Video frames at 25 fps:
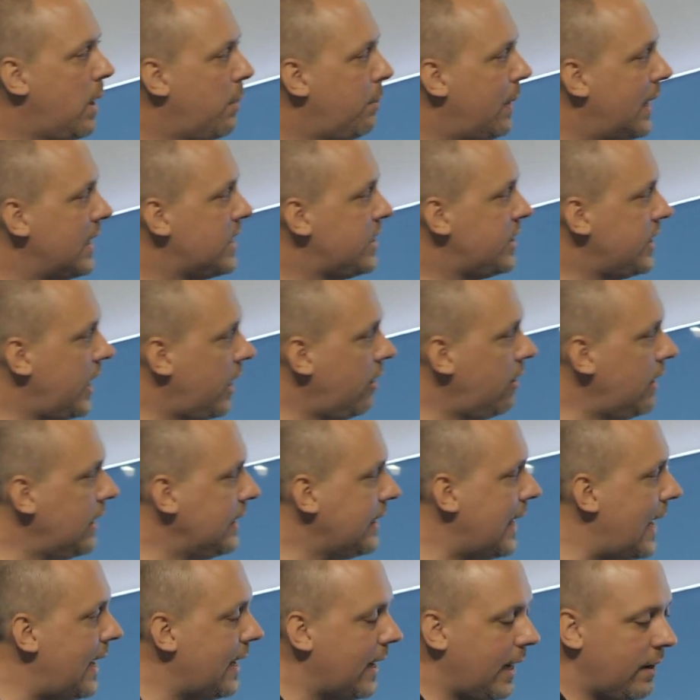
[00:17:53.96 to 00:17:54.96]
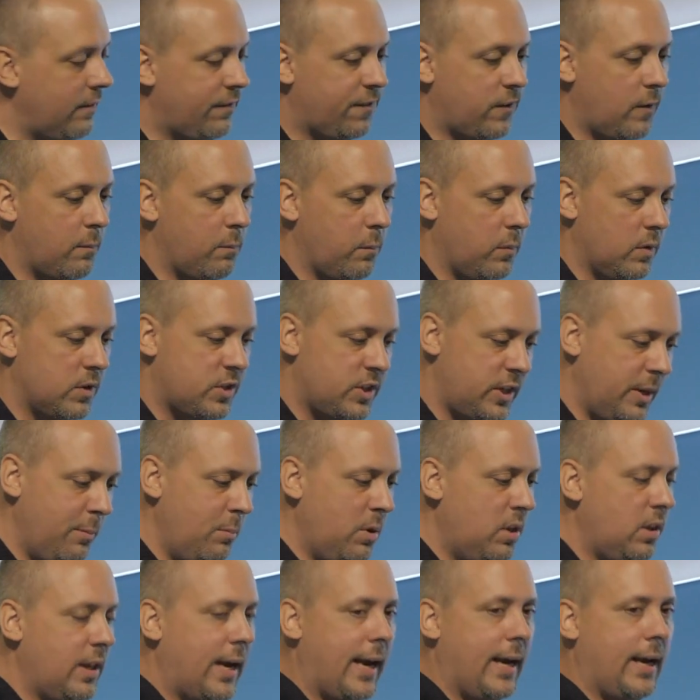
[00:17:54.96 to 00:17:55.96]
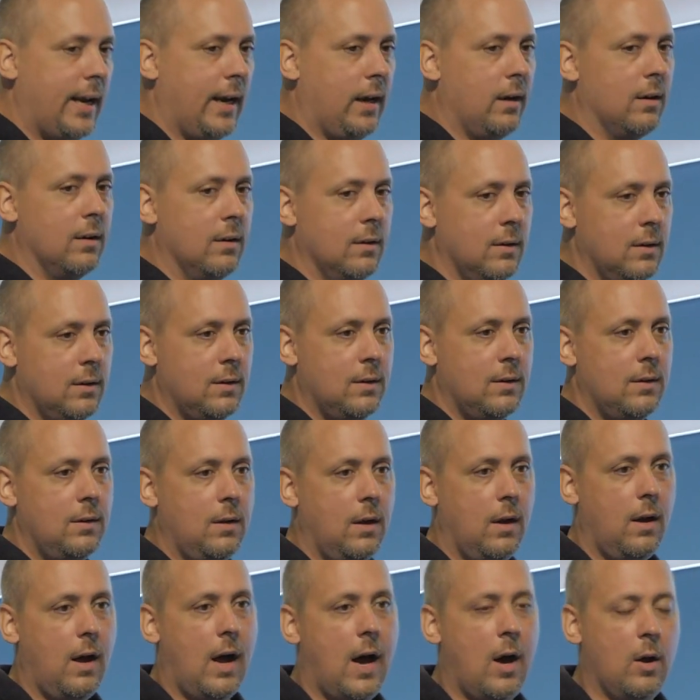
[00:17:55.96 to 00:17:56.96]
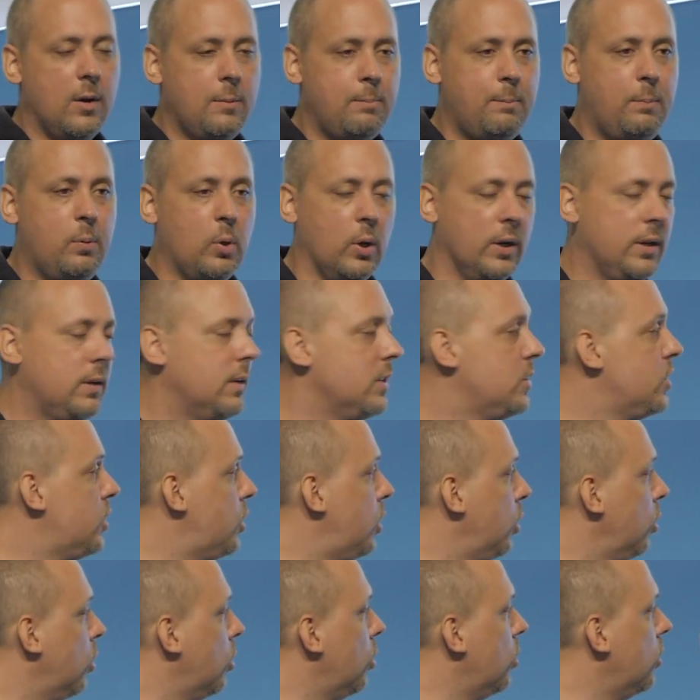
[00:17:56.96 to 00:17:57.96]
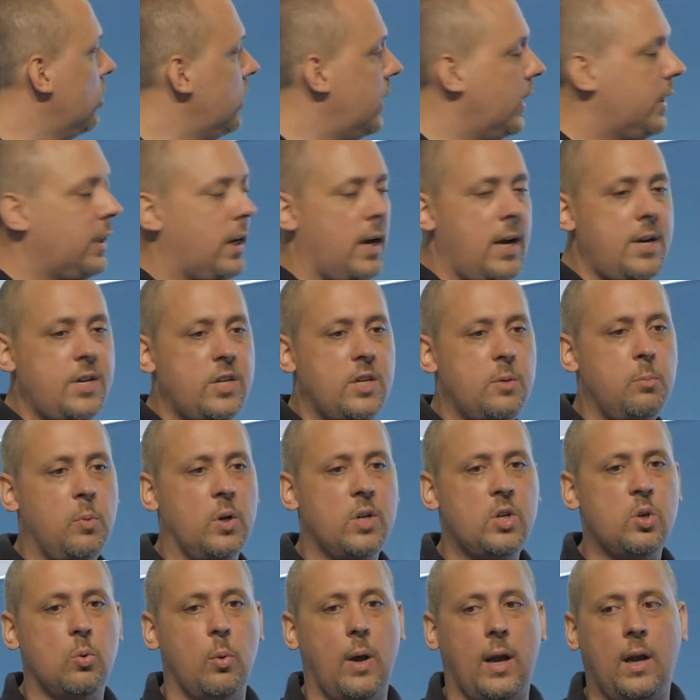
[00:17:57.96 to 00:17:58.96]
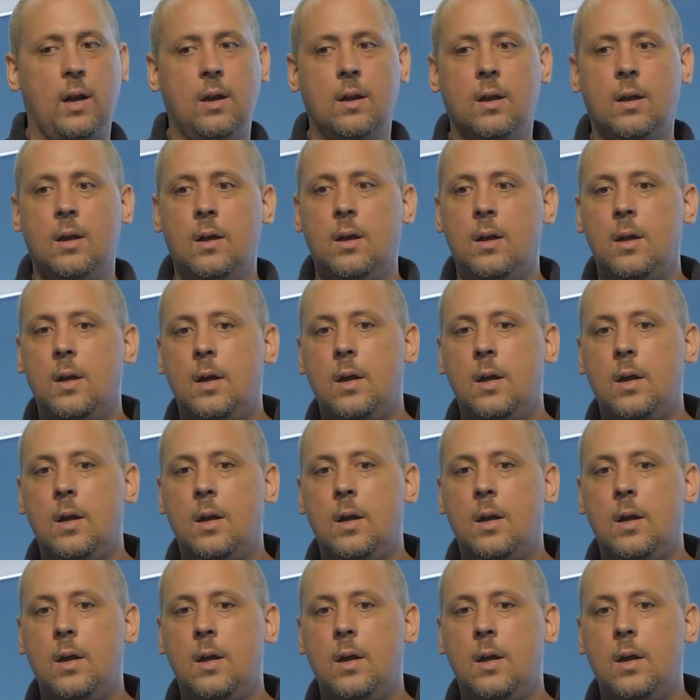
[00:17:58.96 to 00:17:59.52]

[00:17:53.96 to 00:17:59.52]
But by sharing that simulated output to the customer twin